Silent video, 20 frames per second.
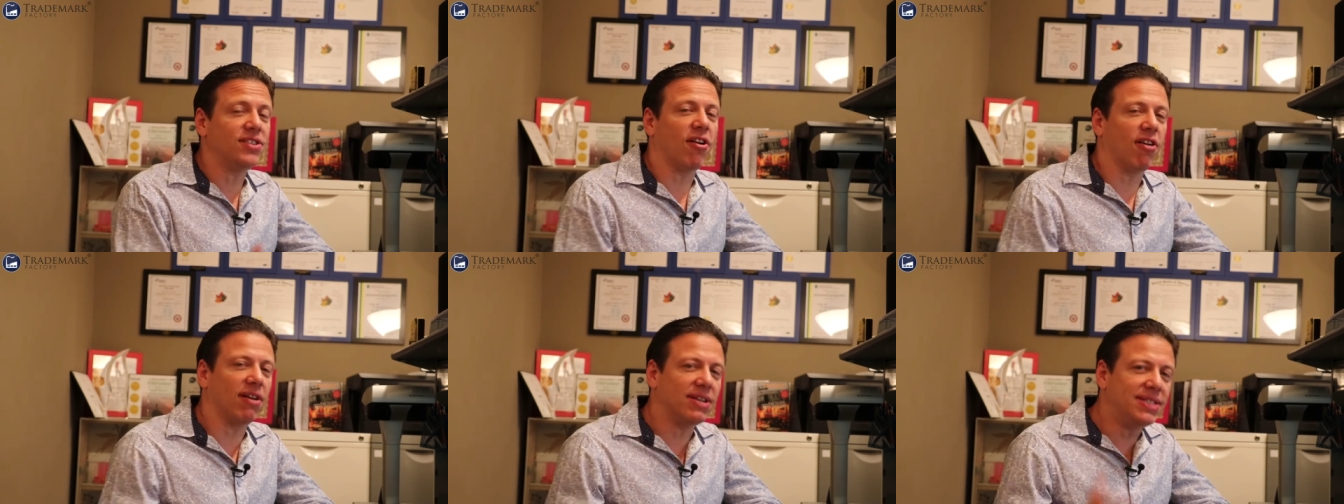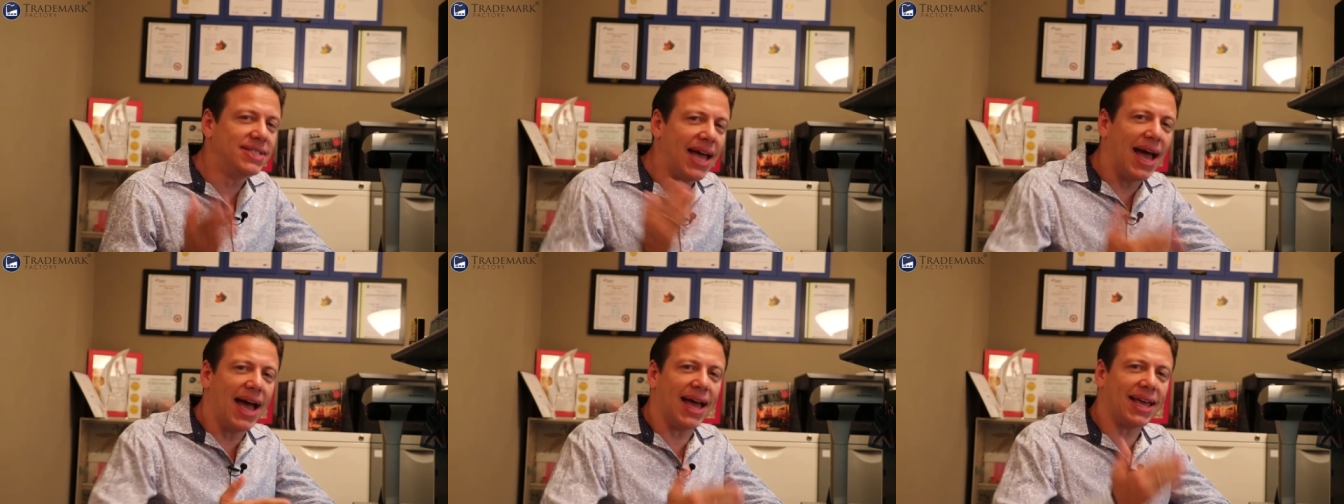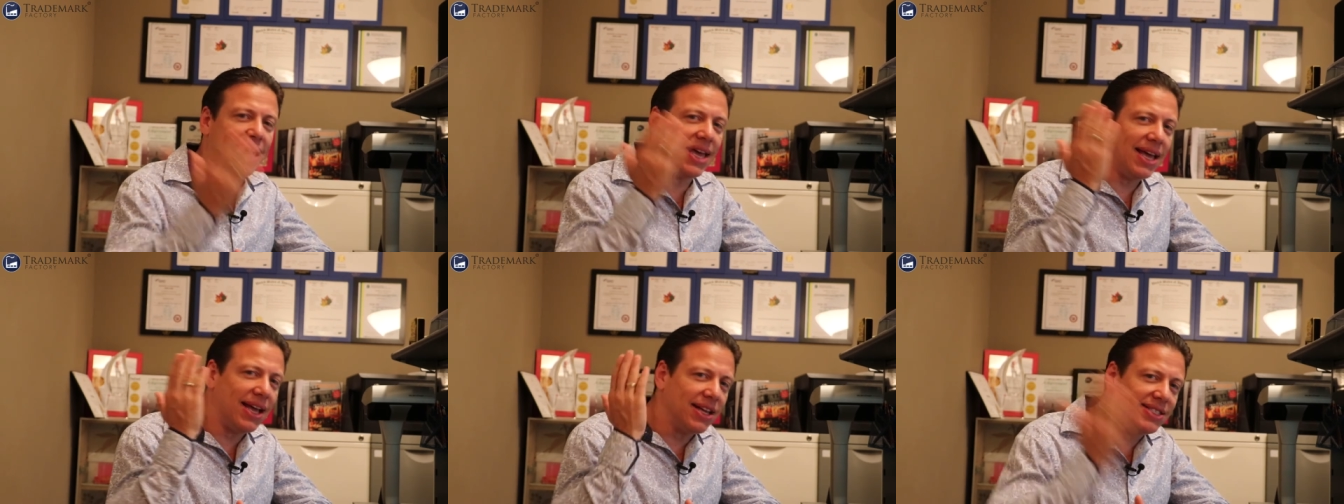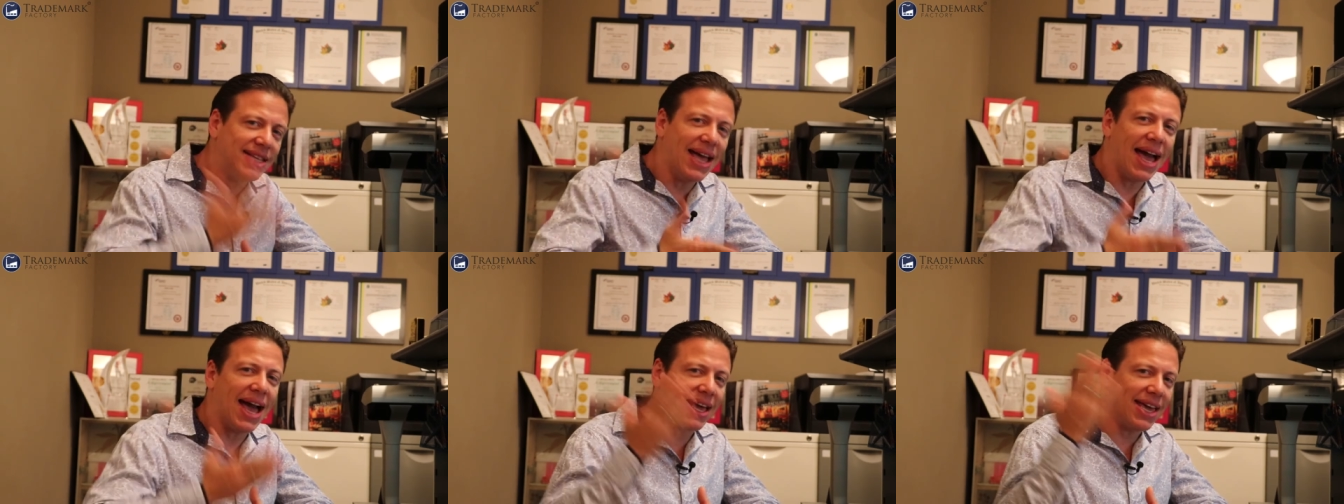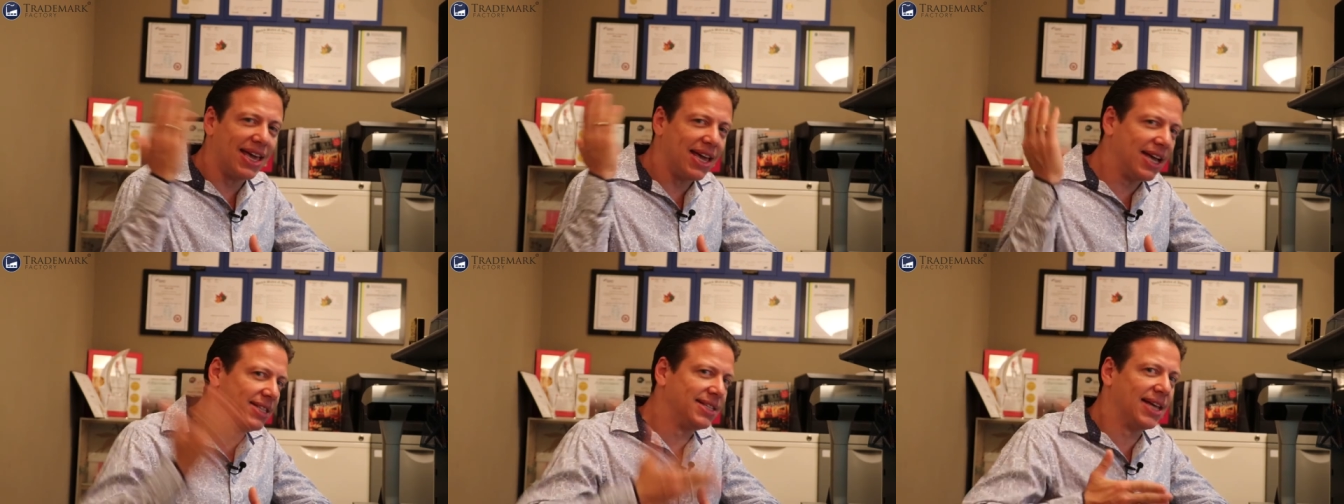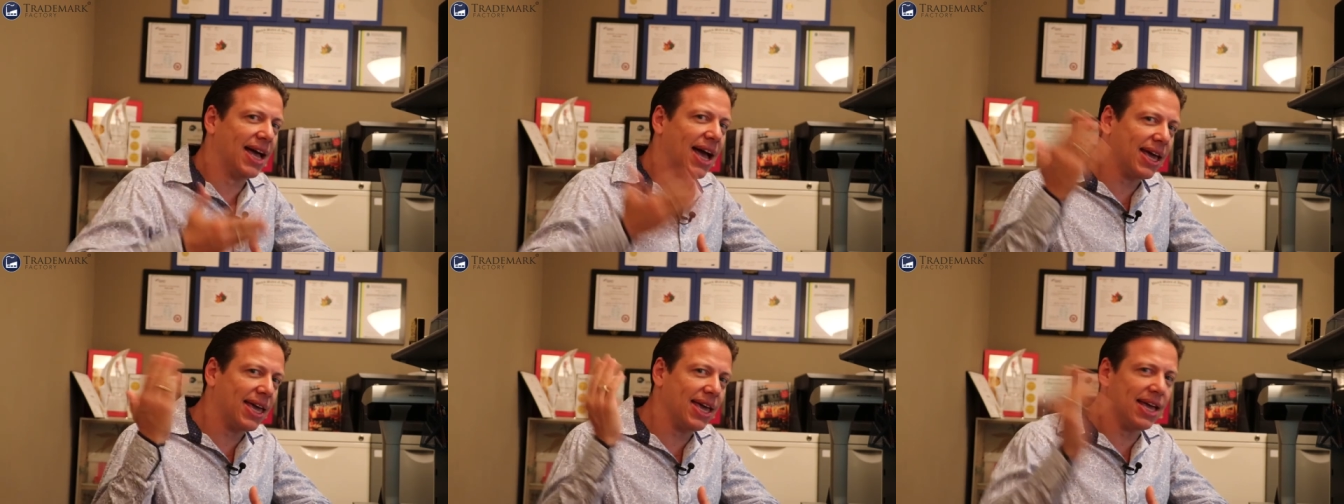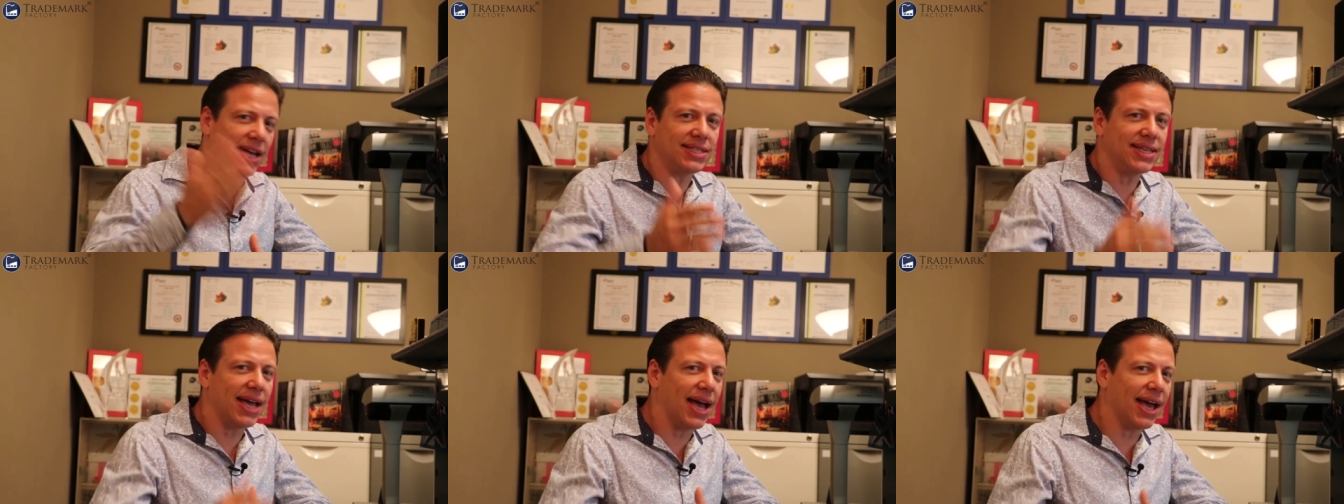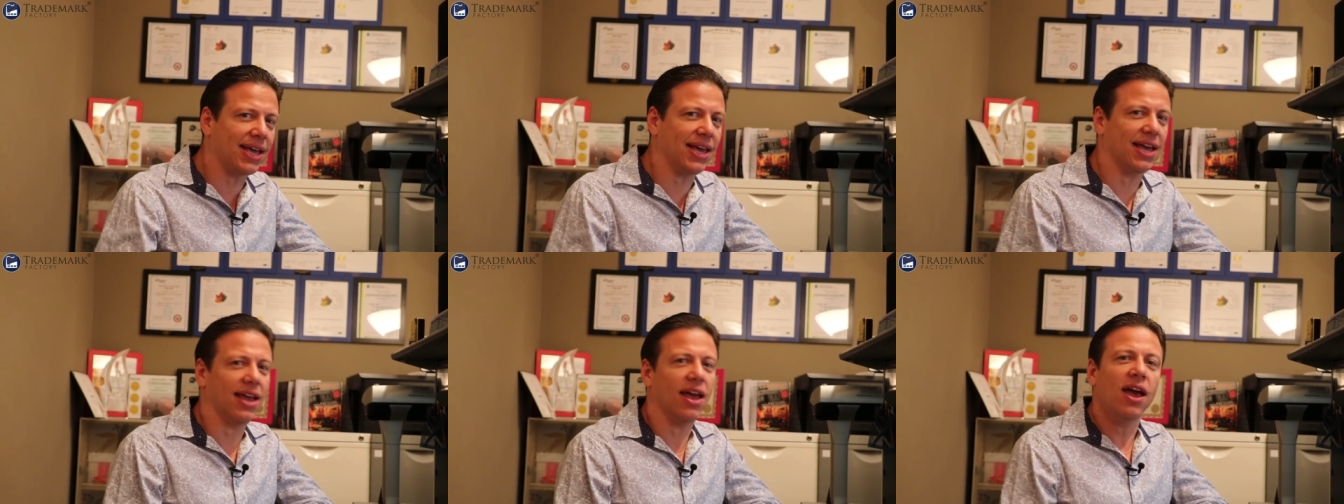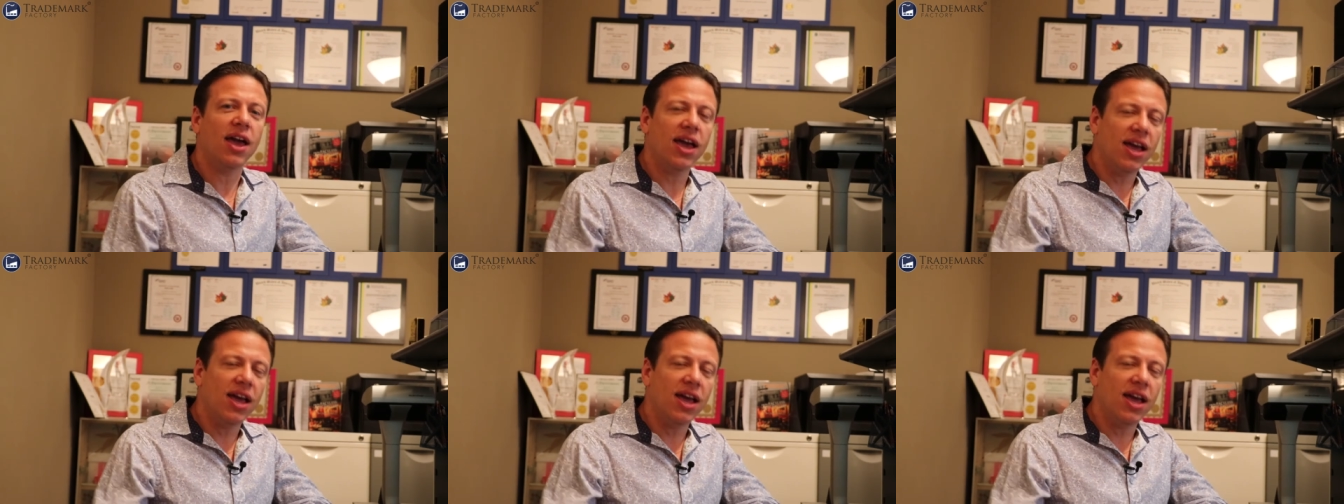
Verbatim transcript: They're attacking, attacking, attacking, attacking.